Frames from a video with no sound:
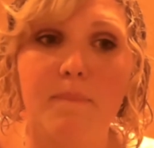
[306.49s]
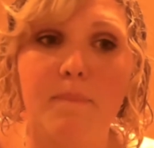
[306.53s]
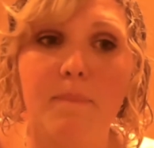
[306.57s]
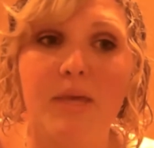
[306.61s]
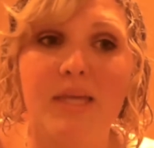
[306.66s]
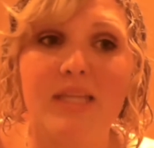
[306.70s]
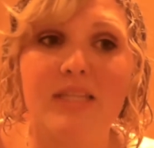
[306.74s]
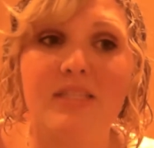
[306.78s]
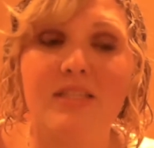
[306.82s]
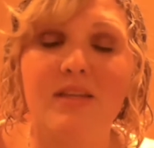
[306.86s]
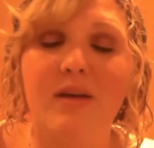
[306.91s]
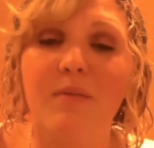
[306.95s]

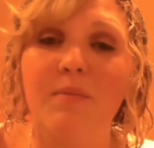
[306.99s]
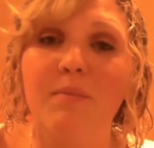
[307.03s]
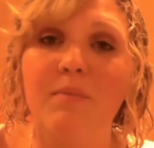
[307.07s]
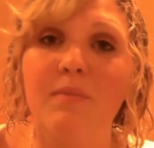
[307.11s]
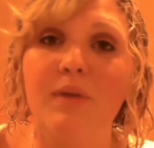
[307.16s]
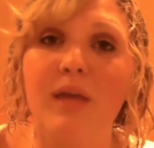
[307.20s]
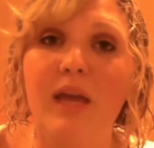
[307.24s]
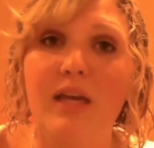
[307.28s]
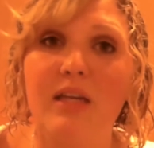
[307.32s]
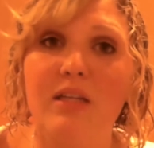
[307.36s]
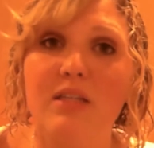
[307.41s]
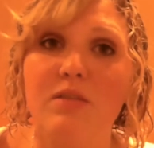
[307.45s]
but some
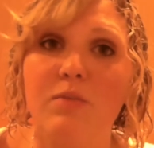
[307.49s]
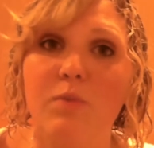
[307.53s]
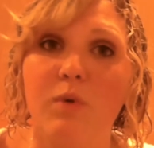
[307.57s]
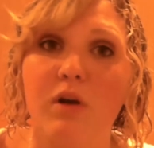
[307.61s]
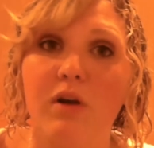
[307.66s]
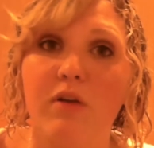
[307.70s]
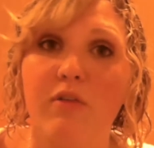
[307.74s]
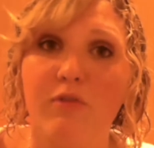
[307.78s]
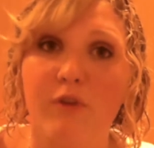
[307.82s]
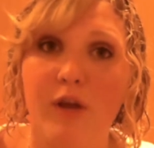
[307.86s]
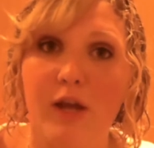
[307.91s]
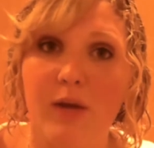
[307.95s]
guests
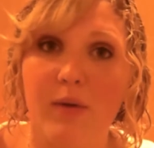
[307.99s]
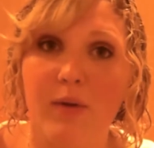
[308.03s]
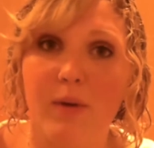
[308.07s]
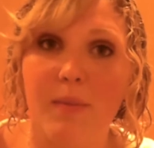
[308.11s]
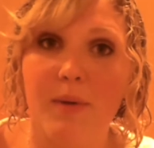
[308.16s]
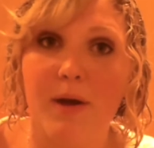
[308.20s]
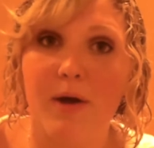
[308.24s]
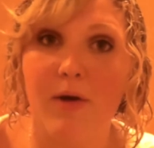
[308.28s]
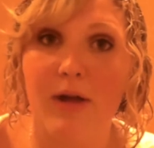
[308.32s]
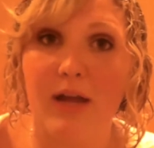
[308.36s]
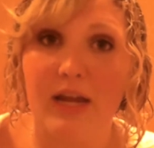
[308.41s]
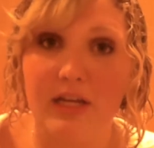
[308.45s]
want to fight
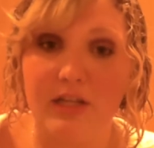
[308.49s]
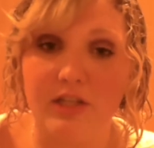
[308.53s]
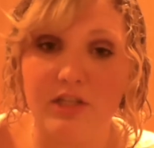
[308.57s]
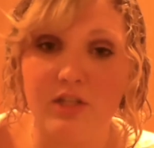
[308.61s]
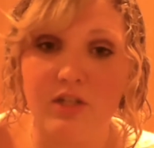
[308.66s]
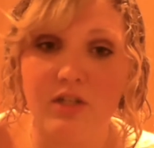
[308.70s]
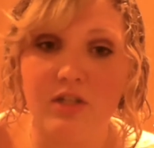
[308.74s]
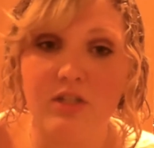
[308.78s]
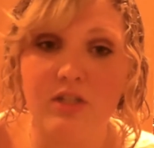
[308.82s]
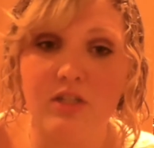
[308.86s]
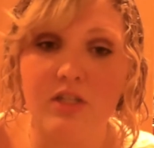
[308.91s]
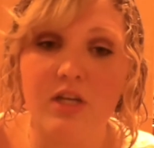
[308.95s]
about
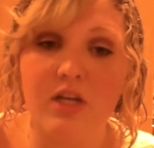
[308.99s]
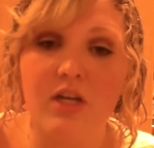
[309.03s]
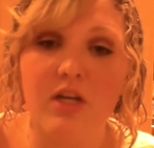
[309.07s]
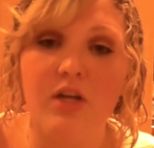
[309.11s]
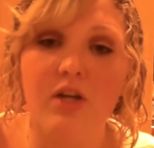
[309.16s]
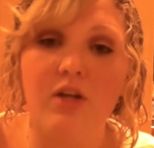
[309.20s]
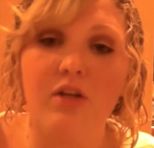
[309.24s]
answers.